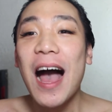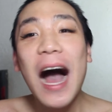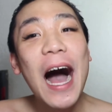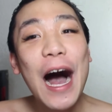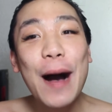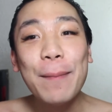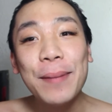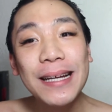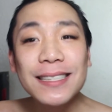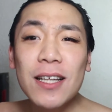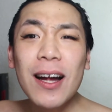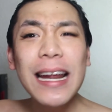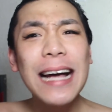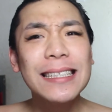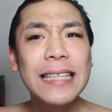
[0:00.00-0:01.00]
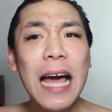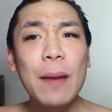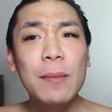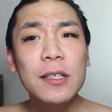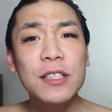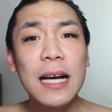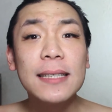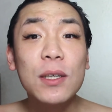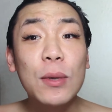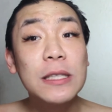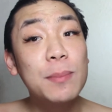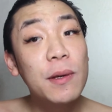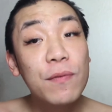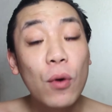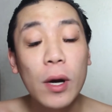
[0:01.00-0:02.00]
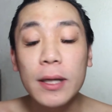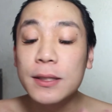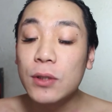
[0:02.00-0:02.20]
but it's not as damaged as it was before.